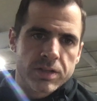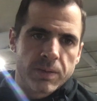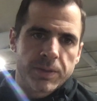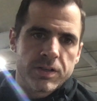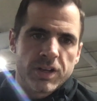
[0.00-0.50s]

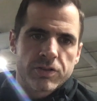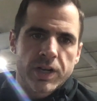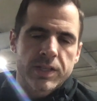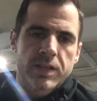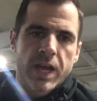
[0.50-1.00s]
something, try
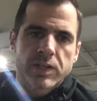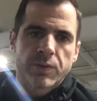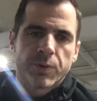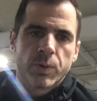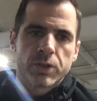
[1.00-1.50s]
and snatch
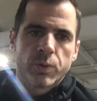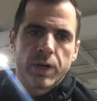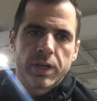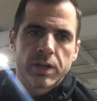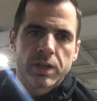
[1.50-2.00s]
over
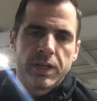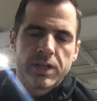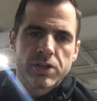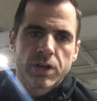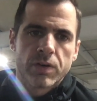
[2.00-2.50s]
120 or clean
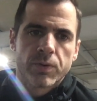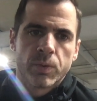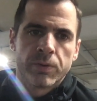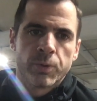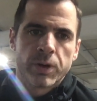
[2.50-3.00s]
and jerk over
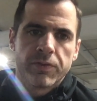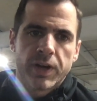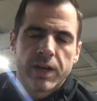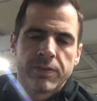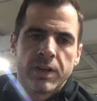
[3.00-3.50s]

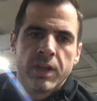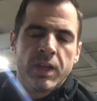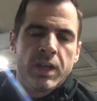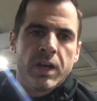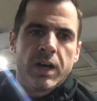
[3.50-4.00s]
145,
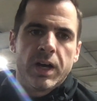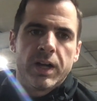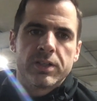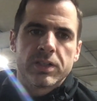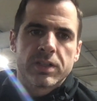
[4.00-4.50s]

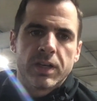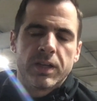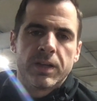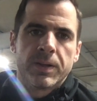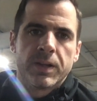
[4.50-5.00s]
just to
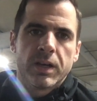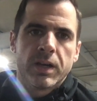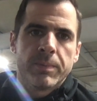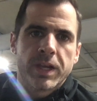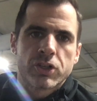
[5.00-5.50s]

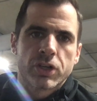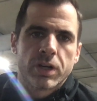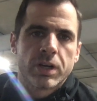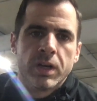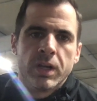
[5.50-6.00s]
make
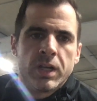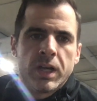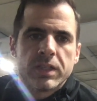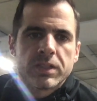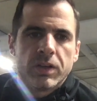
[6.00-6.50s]
sure
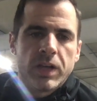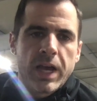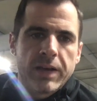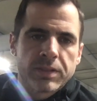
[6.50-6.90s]
I still have